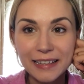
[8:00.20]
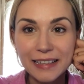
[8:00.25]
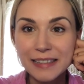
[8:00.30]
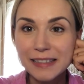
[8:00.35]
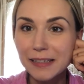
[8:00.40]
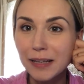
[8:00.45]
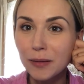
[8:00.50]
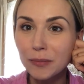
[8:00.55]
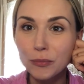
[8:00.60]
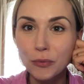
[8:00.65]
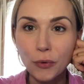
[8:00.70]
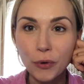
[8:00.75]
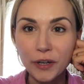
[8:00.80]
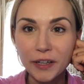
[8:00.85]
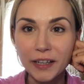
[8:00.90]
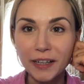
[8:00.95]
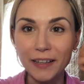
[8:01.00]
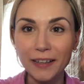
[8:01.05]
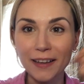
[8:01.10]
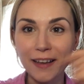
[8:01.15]
It's not
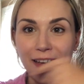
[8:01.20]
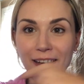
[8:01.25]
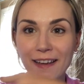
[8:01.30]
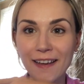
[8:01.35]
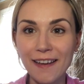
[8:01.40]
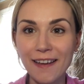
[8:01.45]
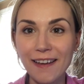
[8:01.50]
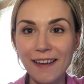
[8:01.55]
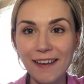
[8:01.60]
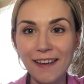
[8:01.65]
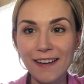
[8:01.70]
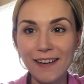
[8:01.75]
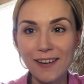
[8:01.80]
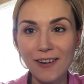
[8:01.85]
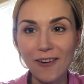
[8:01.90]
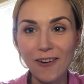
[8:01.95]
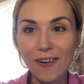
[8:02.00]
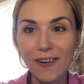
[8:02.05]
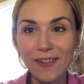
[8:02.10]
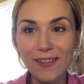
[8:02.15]
boring at
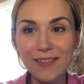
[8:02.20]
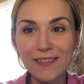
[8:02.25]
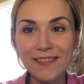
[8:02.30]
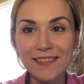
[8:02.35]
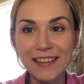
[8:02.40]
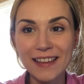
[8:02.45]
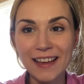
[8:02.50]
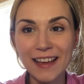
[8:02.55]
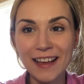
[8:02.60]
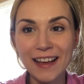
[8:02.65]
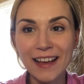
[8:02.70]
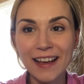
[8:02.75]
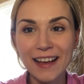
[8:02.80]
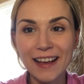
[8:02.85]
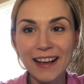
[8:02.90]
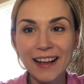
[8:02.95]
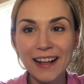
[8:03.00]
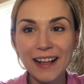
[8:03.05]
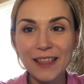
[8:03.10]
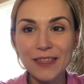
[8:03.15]
all.
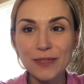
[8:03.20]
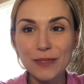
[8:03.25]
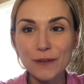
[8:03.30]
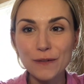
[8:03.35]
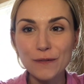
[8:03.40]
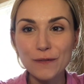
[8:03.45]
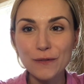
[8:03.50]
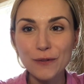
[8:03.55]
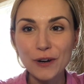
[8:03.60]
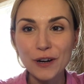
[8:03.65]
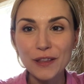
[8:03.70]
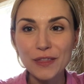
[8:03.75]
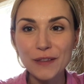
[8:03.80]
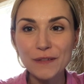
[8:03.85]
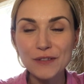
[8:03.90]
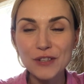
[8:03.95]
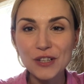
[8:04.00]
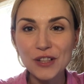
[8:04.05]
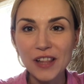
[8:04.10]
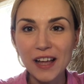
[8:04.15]
The 4th
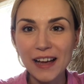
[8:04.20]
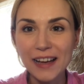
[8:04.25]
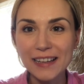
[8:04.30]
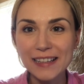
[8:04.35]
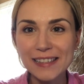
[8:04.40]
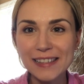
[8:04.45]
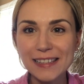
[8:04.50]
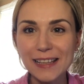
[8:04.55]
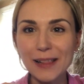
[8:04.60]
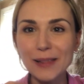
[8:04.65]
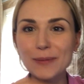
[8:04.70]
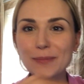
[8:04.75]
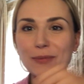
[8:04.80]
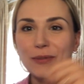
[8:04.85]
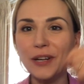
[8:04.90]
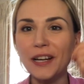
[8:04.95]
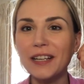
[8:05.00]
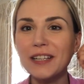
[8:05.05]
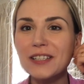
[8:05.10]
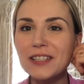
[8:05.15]
of July
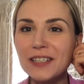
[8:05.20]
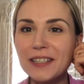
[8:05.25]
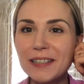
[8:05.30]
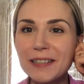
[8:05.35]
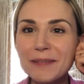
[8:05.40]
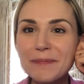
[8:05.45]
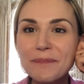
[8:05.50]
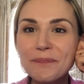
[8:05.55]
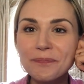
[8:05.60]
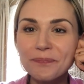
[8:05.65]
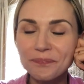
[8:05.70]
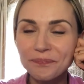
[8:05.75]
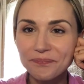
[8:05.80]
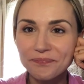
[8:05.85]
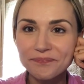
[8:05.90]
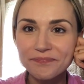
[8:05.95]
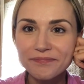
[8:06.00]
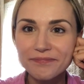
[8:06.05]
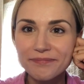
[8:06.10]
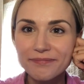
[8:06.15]
celebration
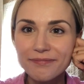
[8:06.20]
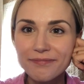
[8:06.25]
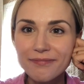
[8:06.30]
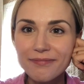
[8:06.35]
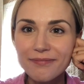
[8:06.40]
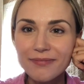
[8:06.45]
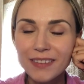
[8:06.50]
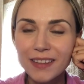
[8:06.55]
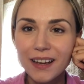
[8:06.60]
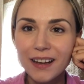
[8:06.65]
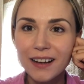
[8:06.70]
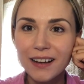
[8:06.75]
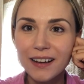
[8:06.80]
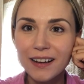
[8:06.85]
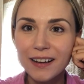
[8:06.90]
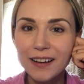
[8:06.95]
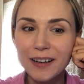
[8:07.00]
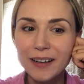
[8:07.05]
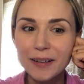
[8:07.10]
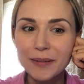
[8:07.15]

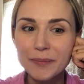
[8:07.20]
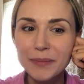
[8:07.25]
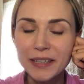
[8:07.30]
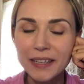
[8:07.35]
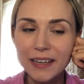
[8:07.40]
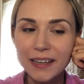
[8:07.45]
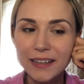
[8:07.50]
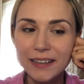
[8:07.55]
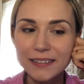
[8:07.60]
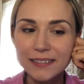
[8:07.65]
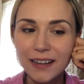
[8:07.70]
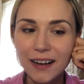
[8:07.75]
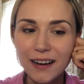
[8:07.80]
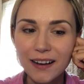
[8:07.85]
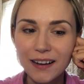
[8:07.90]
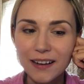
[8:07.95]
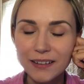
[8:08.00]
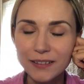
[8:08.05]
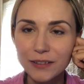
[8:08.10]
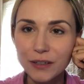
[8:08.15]
uh, began
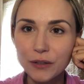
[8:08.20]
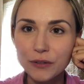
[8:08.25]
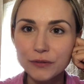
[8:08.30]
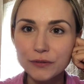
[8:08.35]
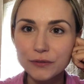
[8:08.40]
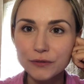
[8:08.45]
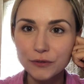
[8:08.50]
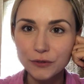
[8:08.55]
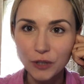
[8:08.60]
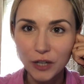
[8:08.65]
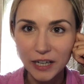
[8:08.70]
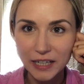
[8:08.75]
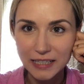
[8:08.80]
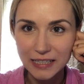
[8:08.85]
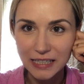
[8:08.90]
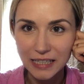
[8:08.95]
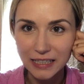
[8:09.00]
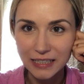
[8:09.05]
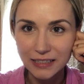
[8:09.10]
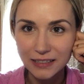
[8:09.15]
on
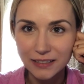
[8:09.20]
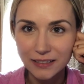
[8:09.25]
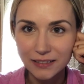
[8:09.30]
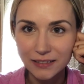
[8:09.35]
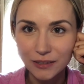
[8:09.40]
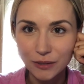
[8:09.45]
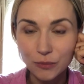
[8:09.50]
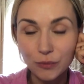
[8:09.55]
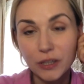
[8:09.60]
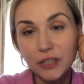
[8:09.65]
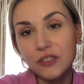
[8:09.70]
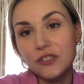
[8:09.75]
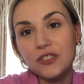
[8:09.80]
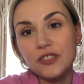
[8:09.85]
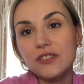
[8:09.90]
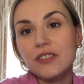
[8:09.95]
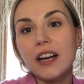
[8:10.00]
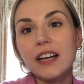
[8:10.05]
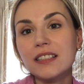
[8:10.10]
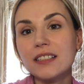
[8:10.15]
Friday,
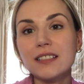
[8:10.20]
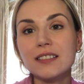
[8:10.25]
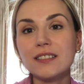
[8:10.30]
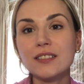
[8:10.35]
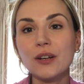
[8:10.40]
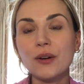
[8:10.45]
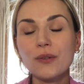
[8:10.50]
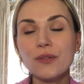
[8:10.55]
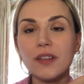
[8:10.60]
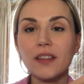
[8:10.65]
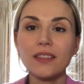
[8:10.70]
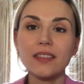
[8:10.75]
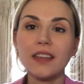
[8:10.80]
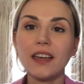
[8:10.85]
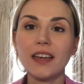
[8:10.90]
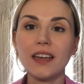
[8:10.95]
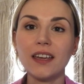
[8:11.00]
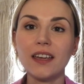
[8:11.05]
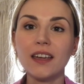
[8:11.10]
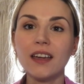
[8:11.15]
which I didn't know that
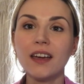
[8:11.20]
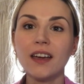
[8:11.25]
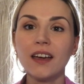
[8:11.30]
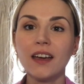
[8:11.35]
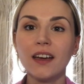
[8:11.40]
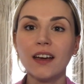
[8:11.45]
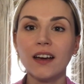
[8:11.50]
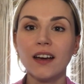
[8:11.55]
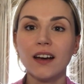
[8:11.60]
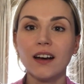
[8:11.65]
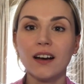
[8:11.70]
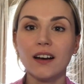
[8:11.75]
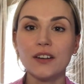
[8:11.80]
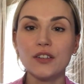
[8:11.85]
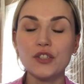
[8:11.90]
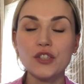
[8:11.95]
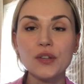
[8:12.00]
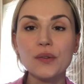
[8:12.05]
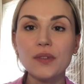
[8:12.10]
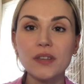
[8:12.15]
they uh,
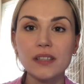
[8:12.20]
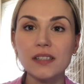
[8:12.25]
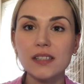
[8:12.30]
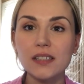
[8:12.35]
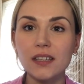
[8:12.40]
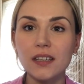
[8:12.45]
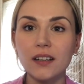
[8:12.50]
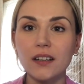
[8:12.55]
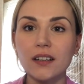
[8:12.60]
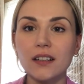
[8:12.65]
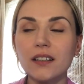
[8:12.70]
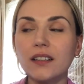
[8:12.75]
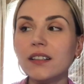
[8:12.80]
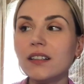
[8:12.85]
do this here.